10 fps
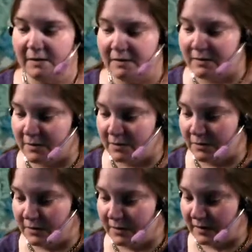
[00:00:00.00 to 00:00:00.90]

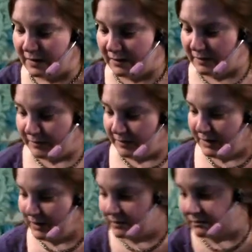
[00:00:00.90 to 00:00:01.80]
So
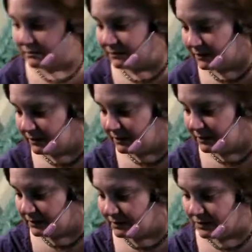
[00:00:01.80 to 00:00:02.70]
yeah.
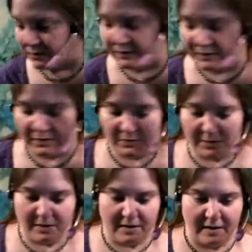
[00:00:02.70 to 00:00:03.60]
So if you
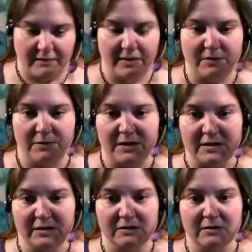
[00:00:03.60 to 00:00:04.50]
have any
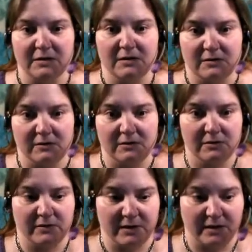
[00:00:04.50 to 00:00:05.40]
questions or concerns
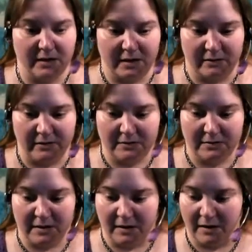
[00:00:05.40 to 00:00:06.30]
or anything else,
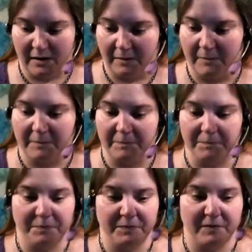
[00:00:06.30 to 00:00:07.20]

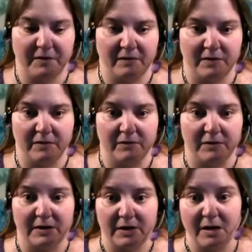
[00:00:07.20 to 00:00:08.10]
feel
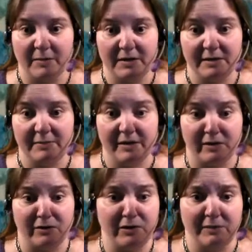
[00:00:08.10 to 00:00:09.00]
free to comment them
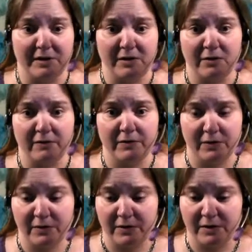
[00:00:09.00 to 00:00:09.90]
below. Let me know if
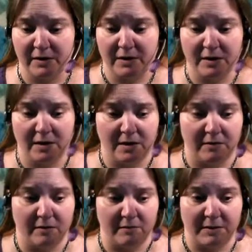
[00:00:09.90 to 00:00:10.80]
you're
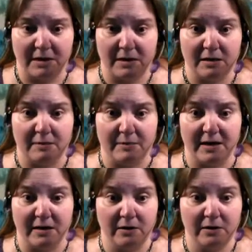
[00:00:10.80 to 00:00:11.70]
making the
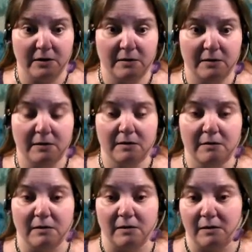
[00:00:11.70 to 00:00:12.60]
pattern.
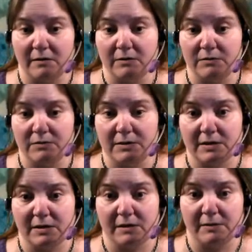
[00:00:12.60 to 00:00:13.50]
Use
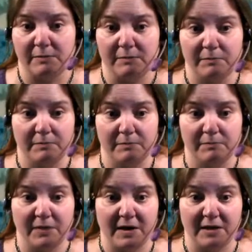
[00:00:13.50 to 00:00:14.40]

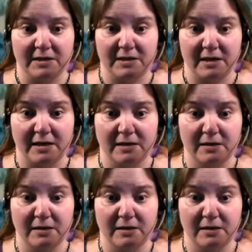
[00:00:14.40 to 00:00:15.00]
hashtag